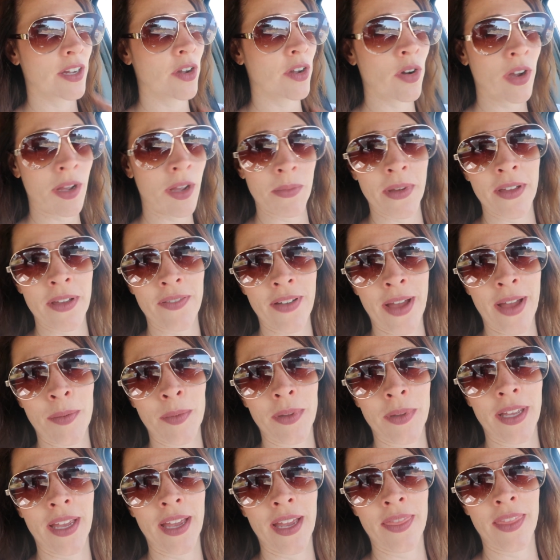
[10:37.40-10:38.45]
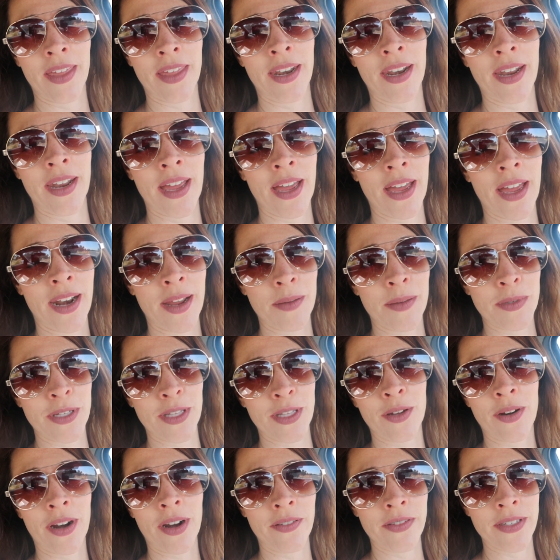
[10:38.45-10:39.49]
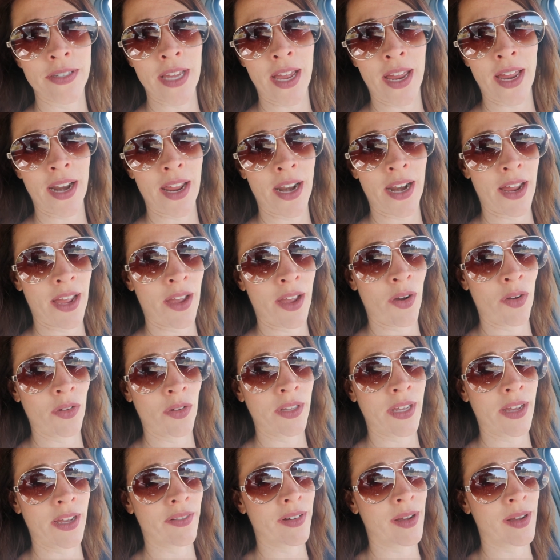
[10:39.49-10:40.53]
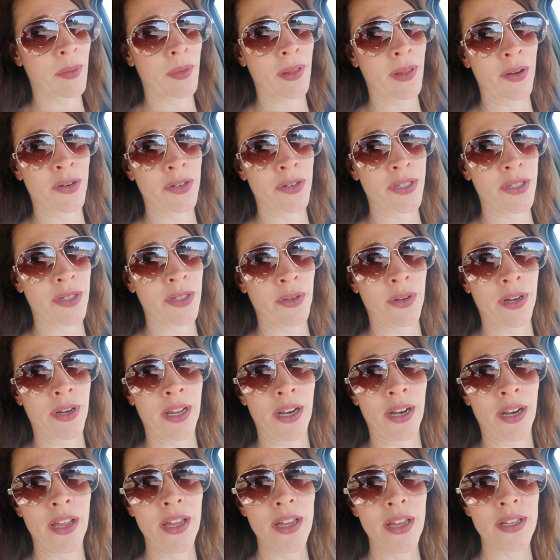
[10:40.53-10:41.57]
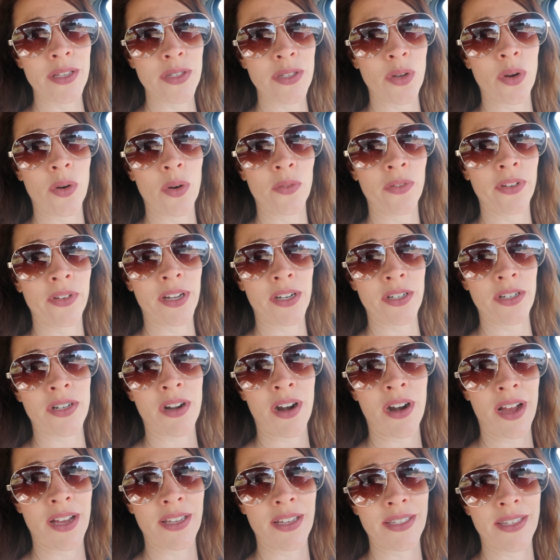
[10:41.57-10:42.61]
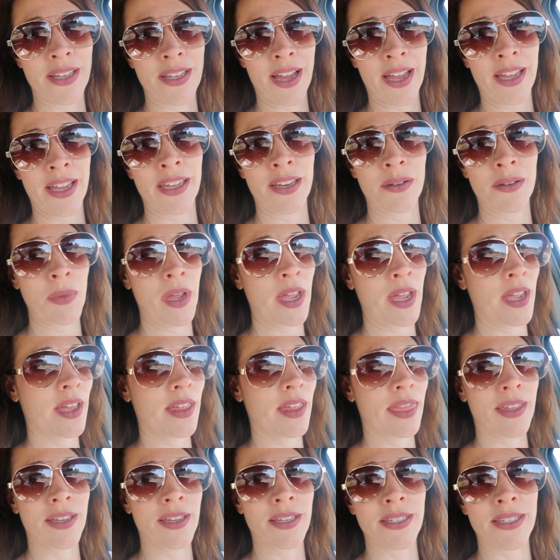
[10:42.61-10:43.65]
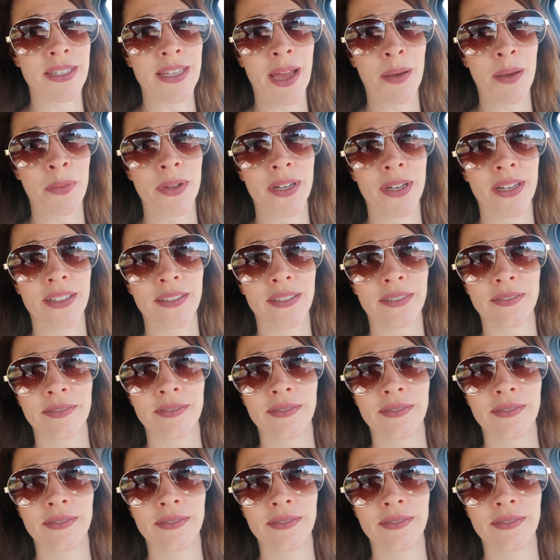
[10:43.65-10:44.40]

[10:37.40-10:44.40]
go get my family and then head up to the graveside, and I only have a couple hours to do it in. So fingers crossed that I can make this happen.